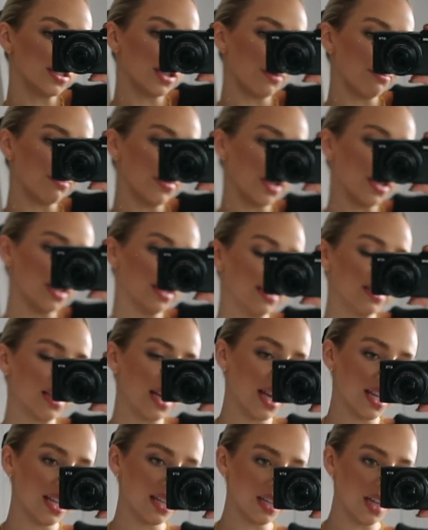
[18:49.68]
jumpers,
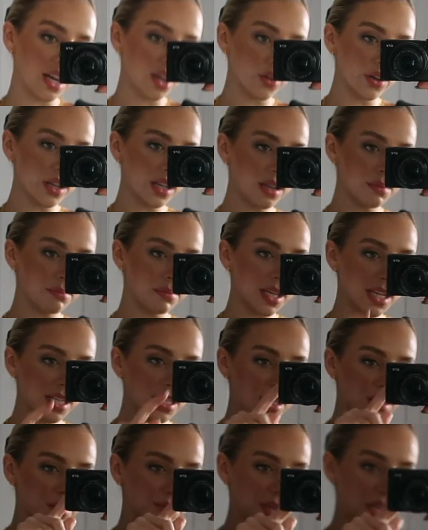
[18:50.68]
and I got it in a
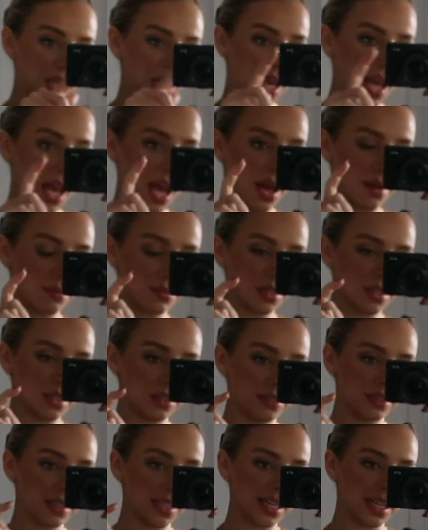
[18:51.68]
medium and I
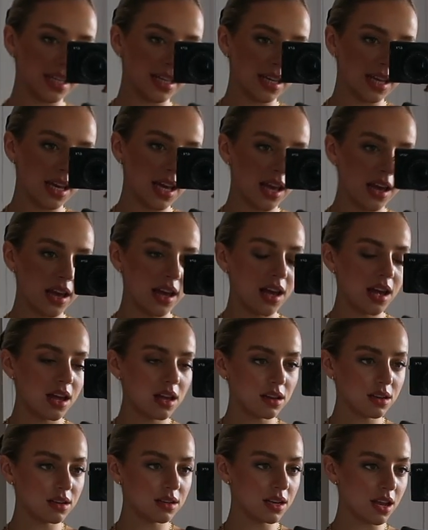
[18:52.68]
absolutely
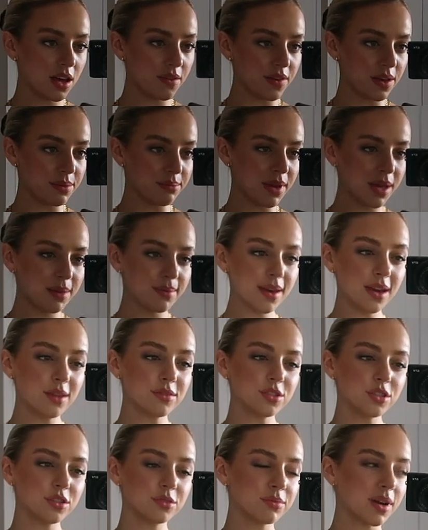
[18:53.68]
love it. Maybe
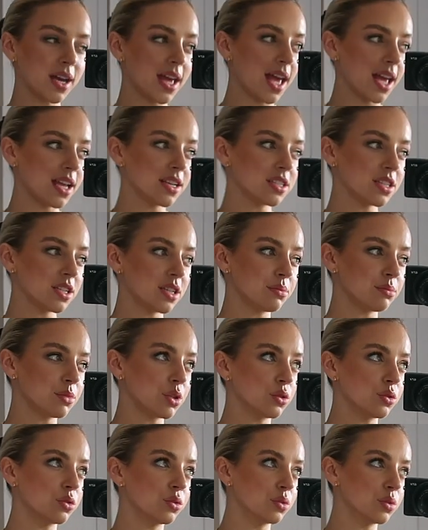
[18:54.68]
I'll do my H&M
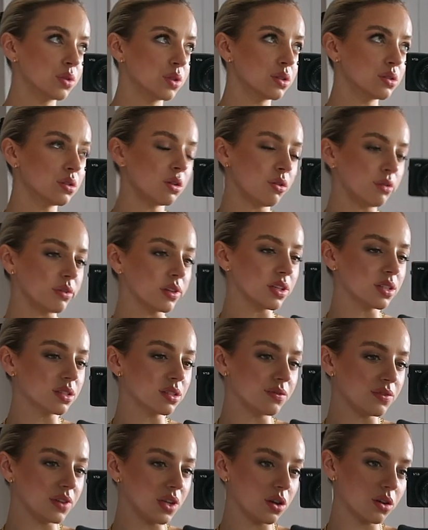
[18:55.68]
haul on this
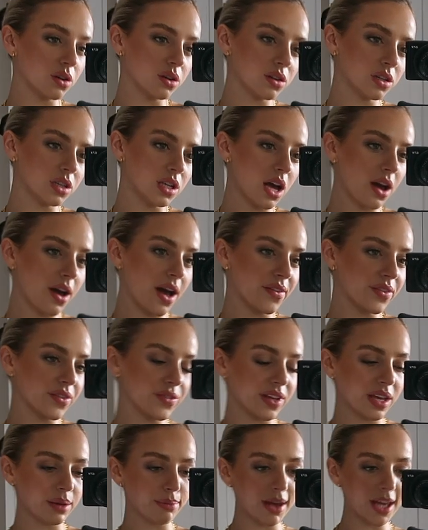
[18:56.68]
vlog. I'll have a
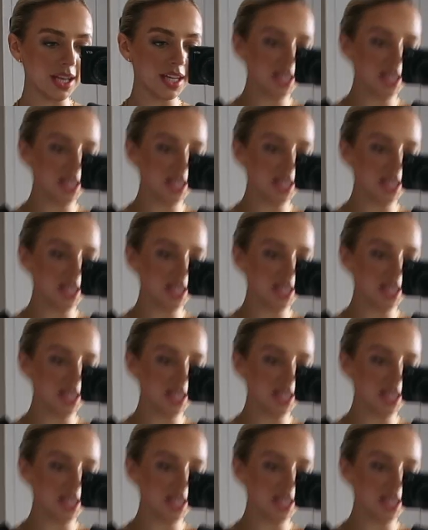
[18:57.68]
think about